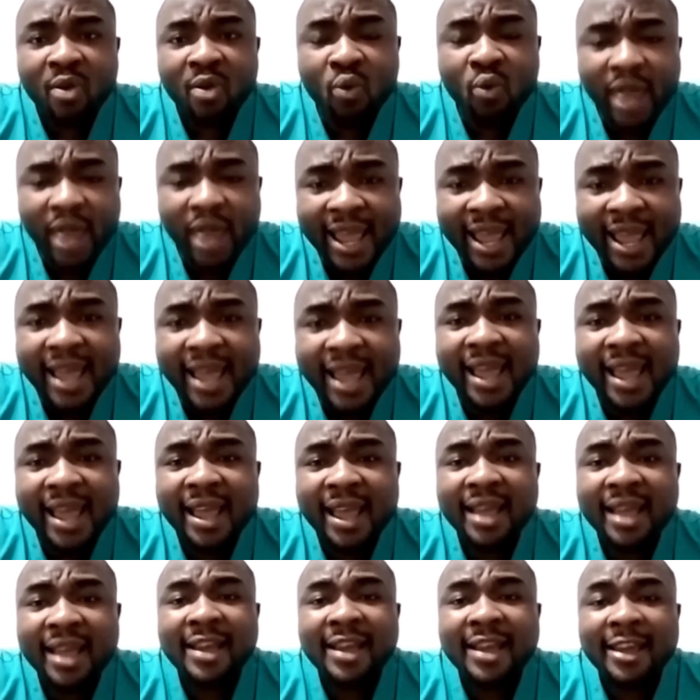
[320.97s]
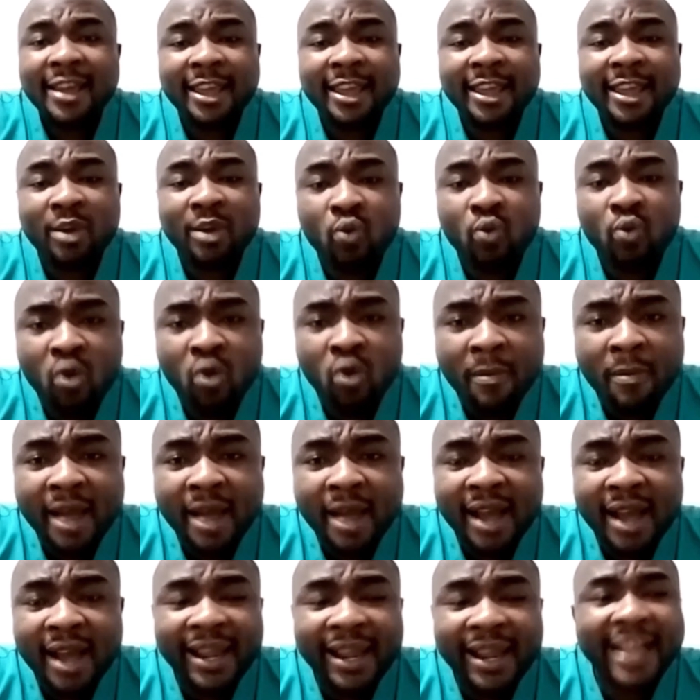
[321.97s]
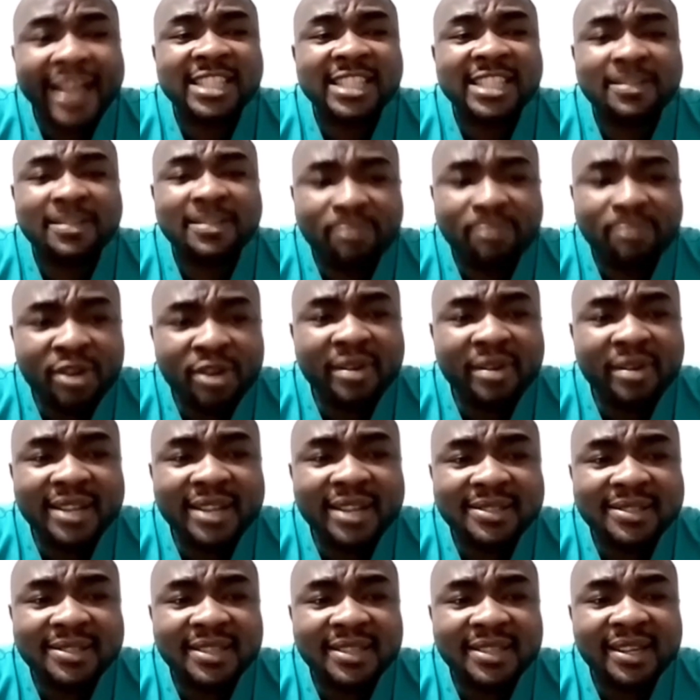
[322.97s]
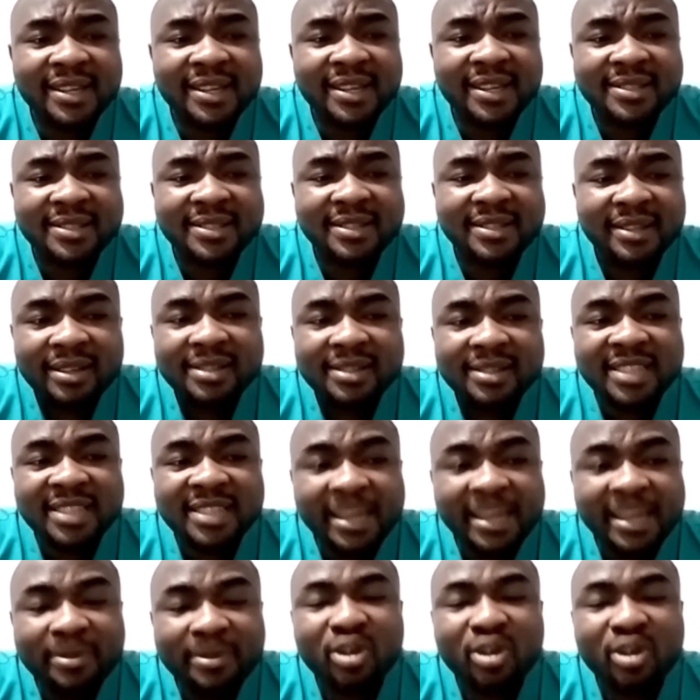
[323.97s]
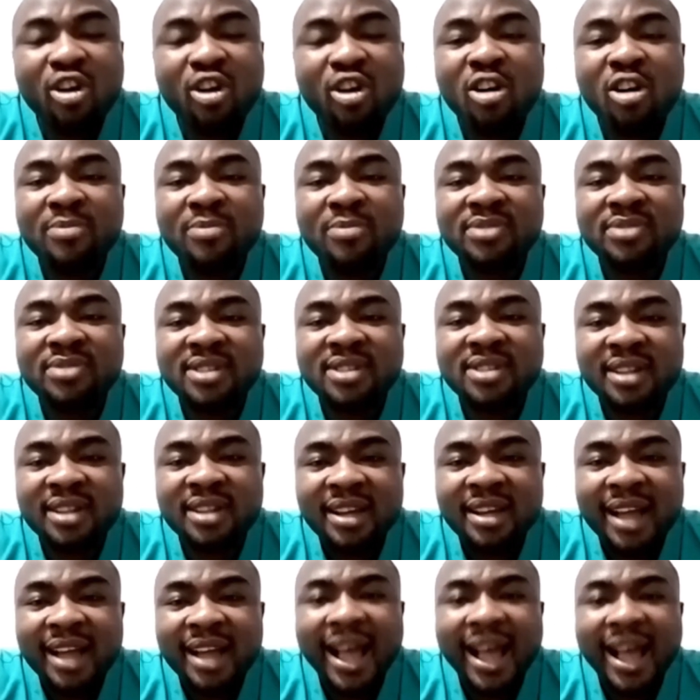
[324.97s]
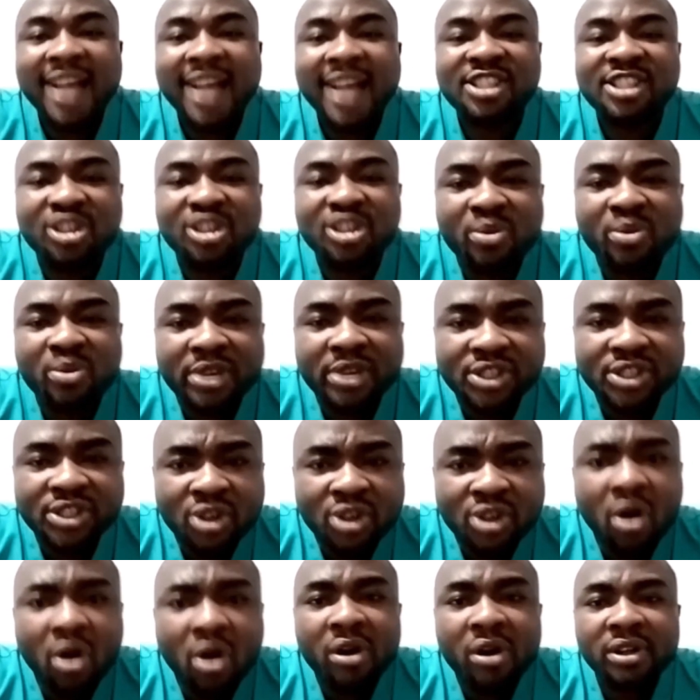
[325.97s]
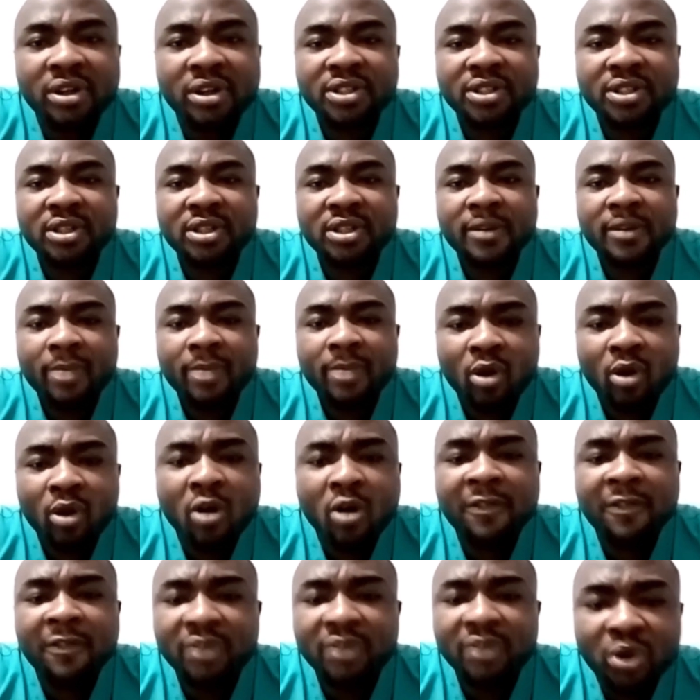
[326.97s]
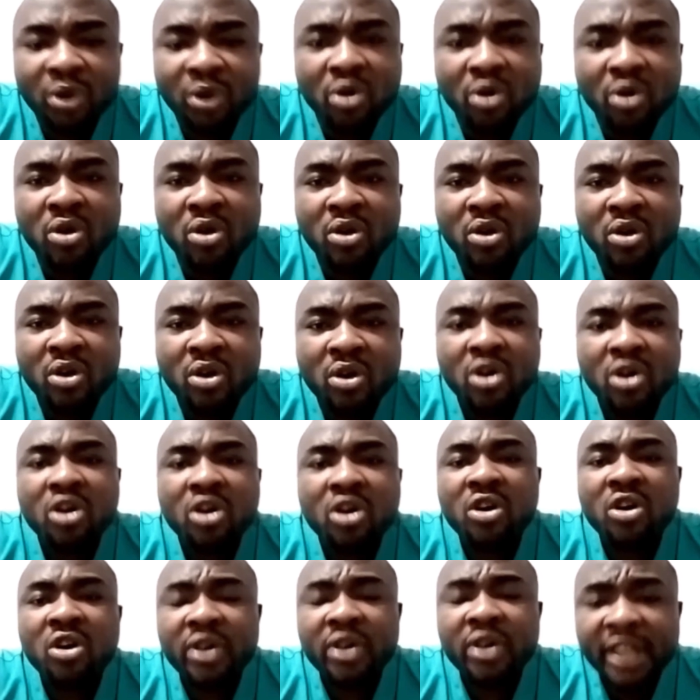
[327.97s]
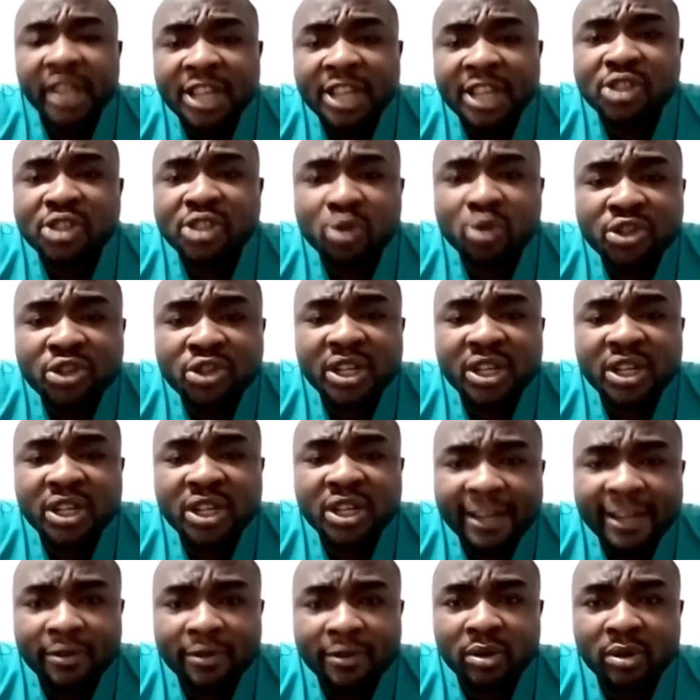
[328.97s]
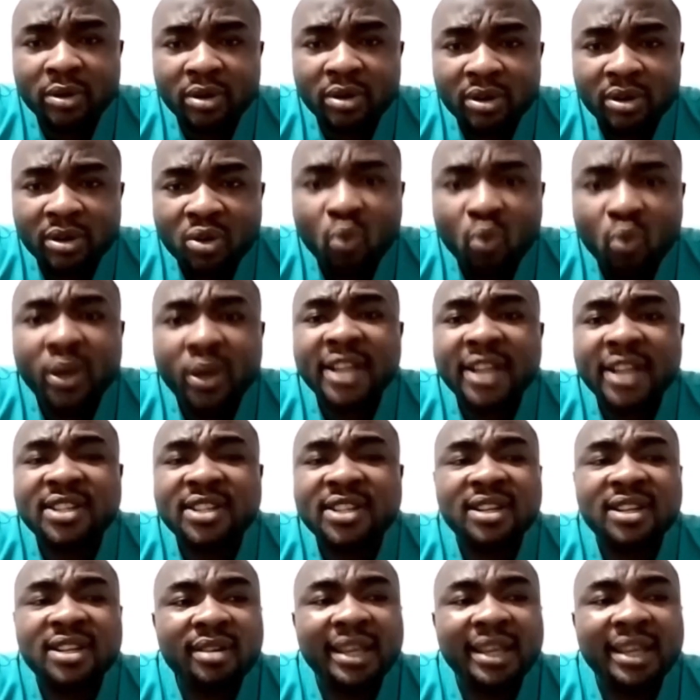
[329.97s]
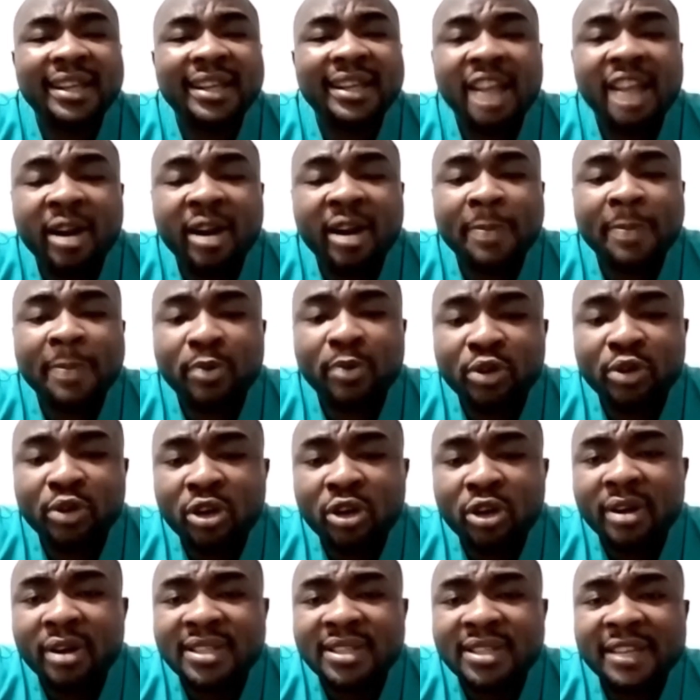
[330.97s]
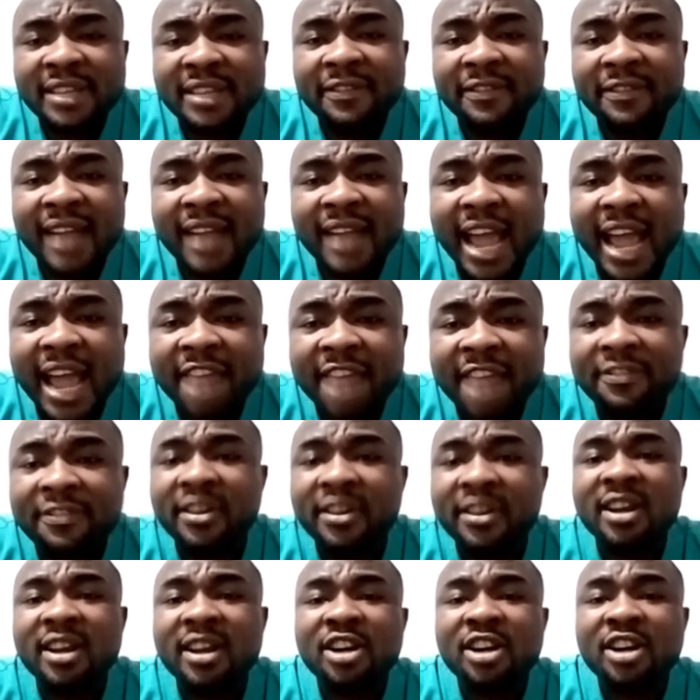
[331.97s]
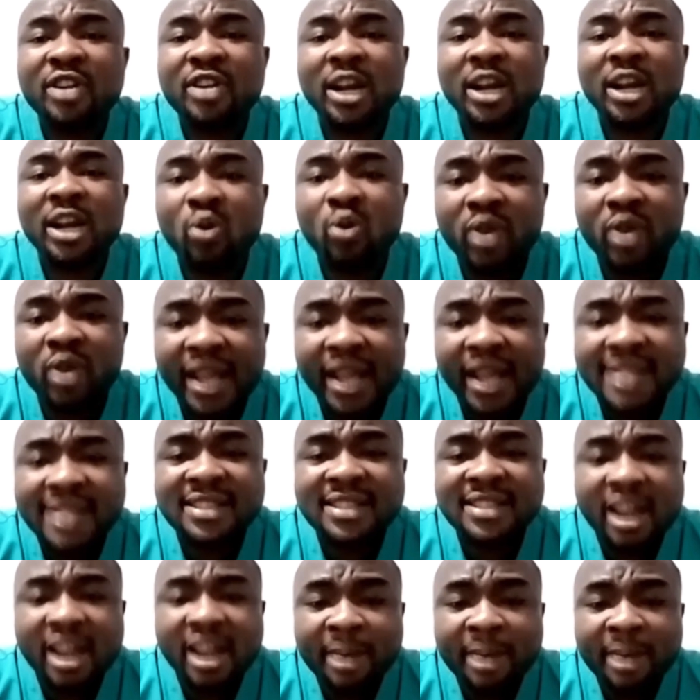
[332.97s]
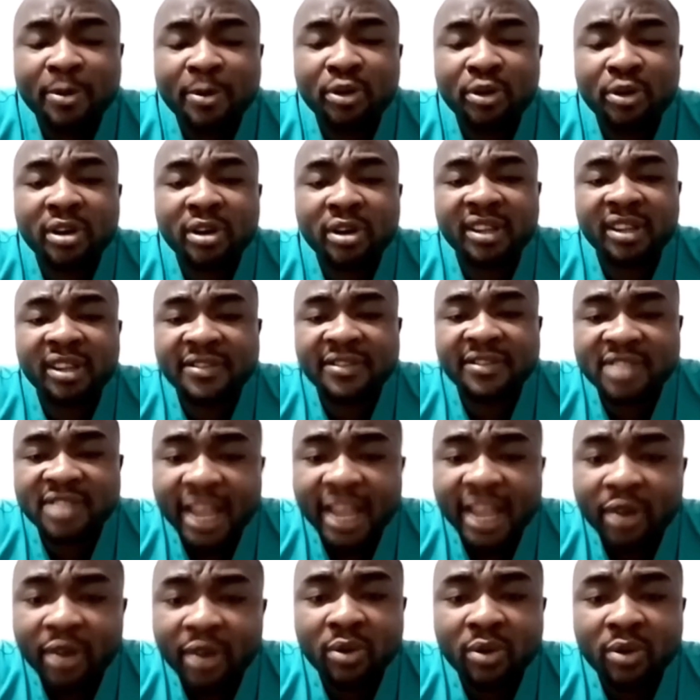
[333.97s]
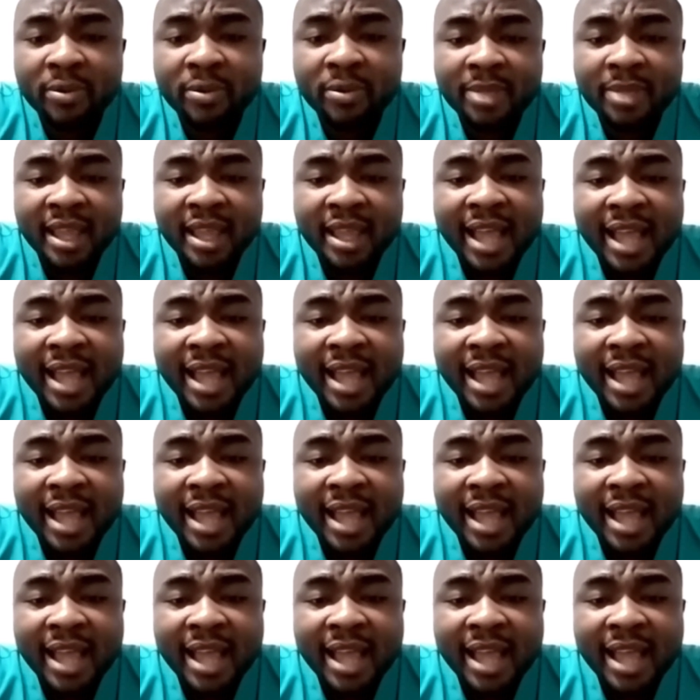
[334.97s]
where a woman experiences symptoms as a result of low estrogen level, which in their reproductive life regulates their reproductive cycle.